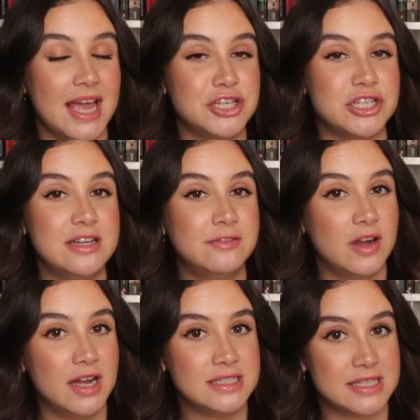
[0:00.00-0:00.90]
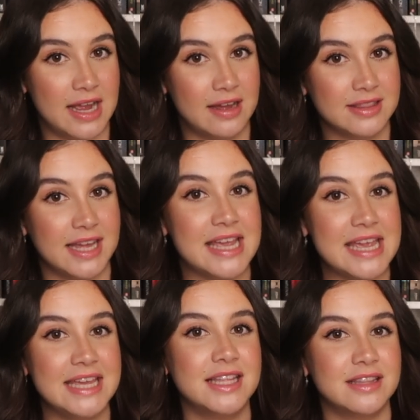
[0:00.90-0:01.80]
and she finds out that
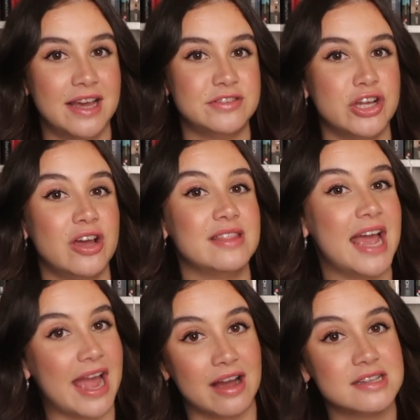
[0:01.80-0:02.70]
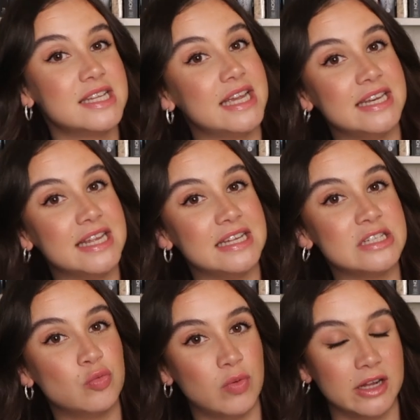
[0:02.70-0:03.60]
he left her the house in
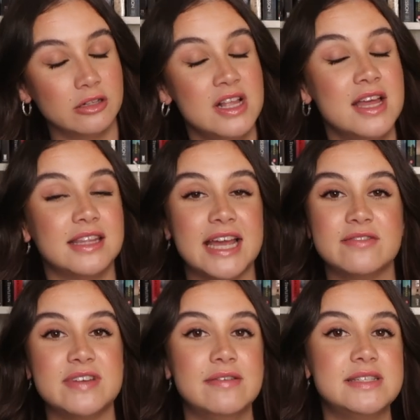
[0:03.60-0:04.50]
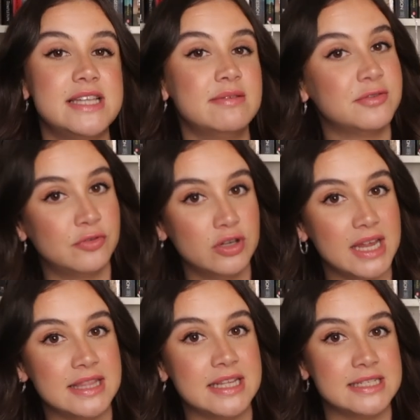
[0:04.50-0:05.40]
his will. They have never stepped foot
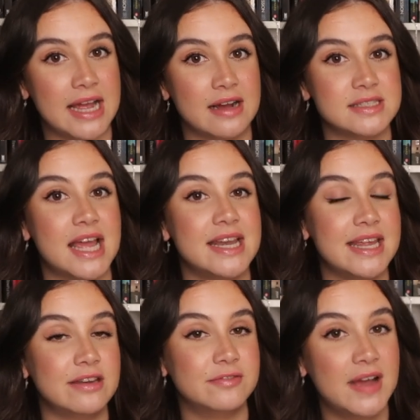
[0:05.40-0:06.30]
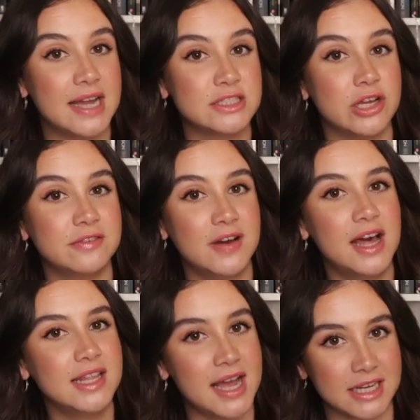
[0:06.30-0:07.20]
in this house, and in fact her
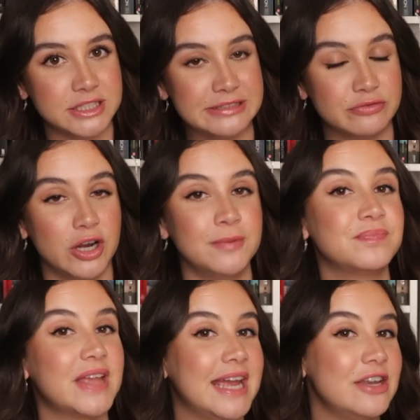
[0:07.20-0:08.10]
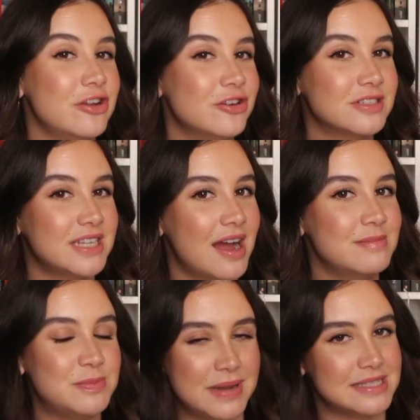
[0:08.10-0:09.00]
father actually wrote a New York
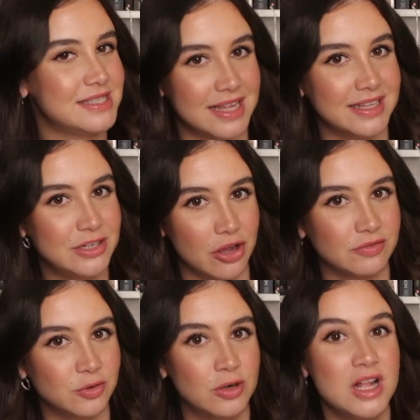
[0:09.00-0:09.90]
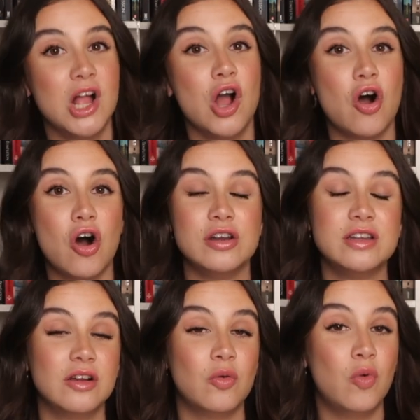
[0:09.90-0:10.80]
Times best-selling novel
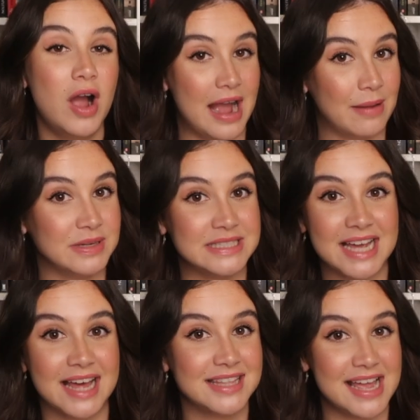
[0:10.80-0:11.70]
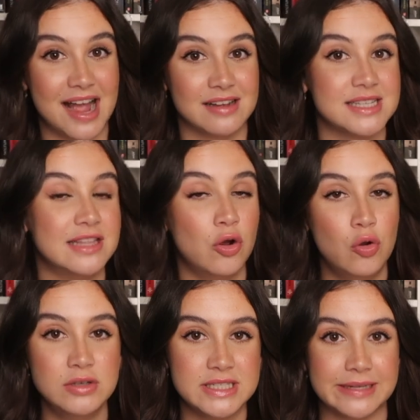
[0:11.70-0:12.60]
on what happened at the house and the
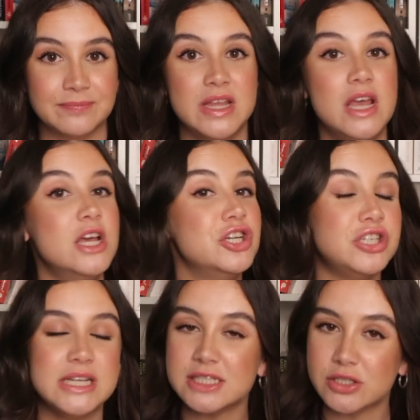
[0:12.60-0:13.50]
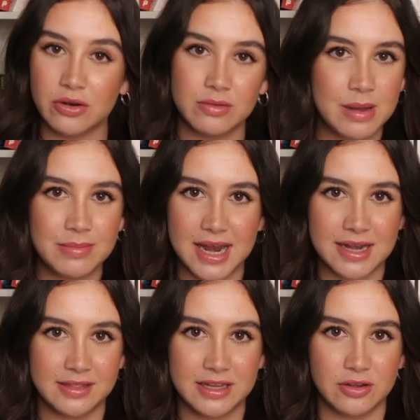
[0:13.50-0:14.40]
haunting. She does not remember
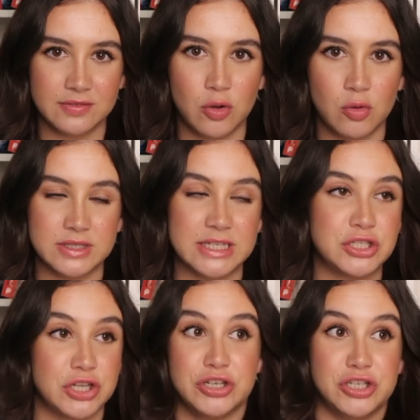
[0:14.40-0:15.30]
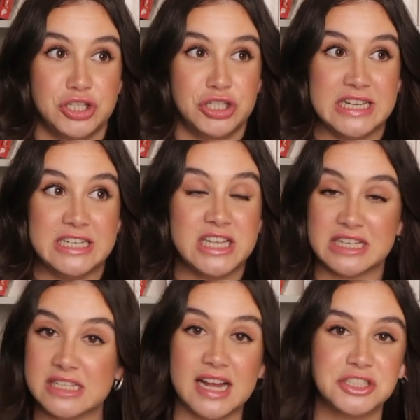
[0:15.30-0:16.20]
anything of the haunting, so she
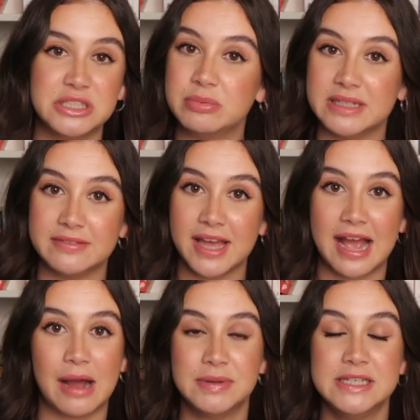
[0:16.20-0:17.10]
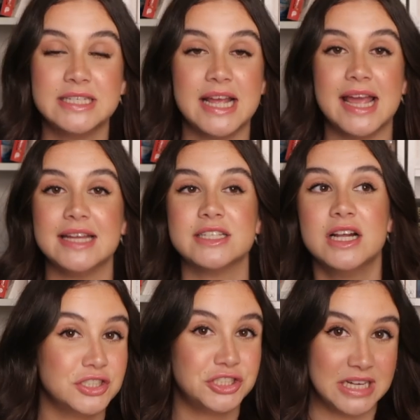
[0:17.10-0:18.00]
doesn't actually believe believe that happened, and
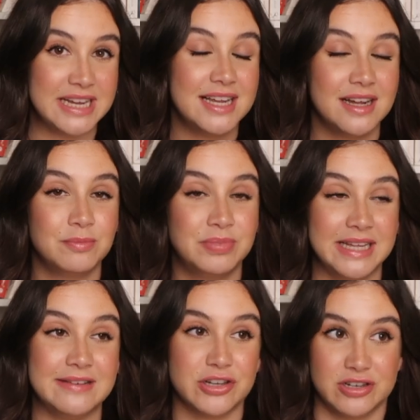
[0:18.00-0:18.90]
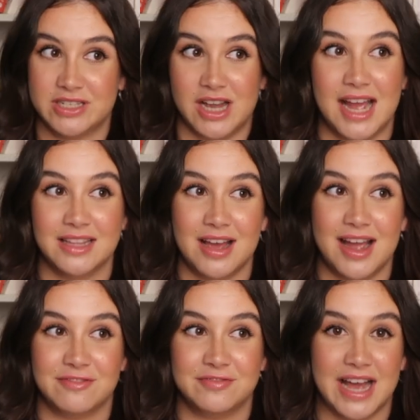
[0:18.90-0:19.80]
she believed her entire
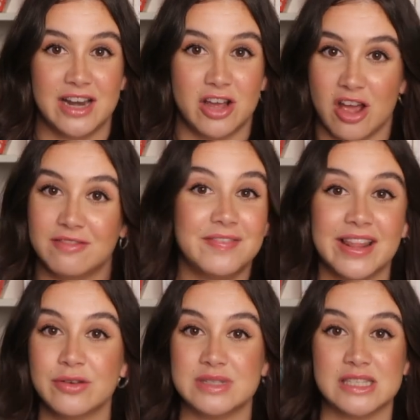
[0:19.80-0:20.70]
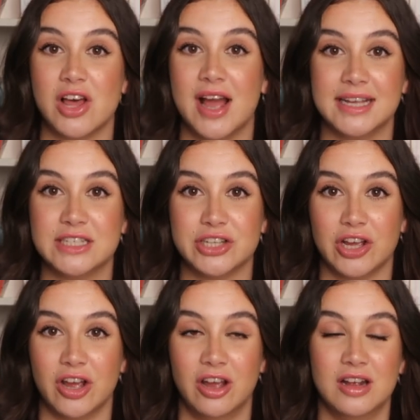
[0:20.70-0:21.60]
life that her father was lying to
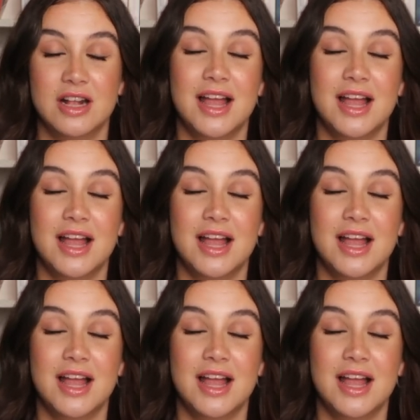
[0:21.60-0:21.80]
her.